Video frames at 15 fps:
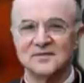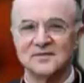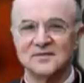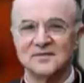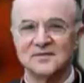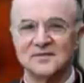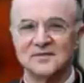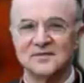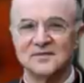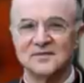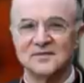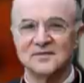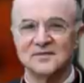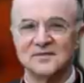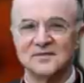
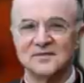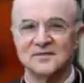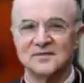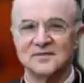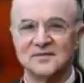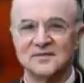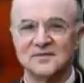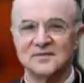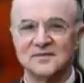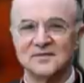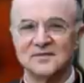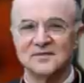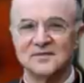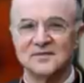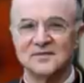
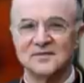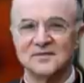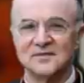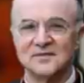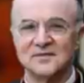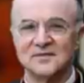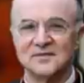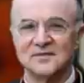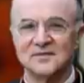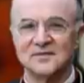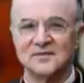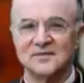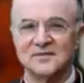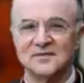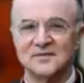
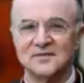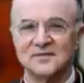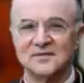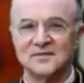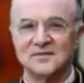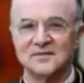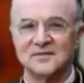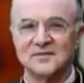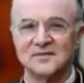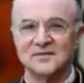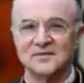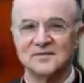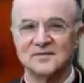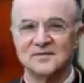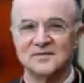
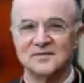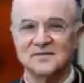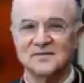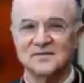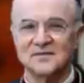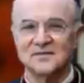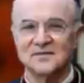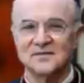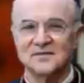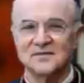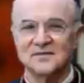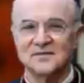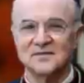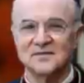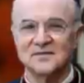
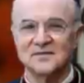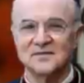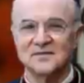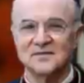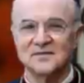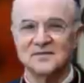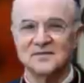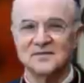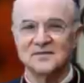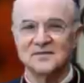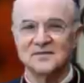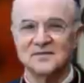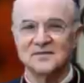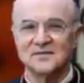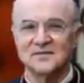
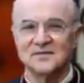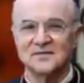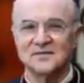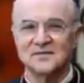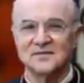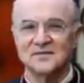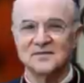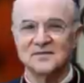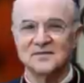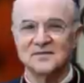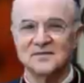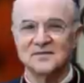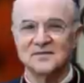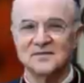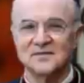
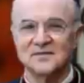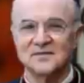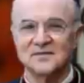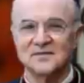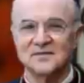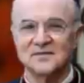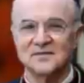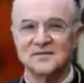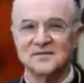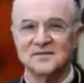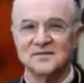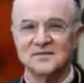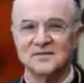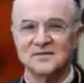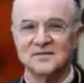No words are spoken by the person on screen.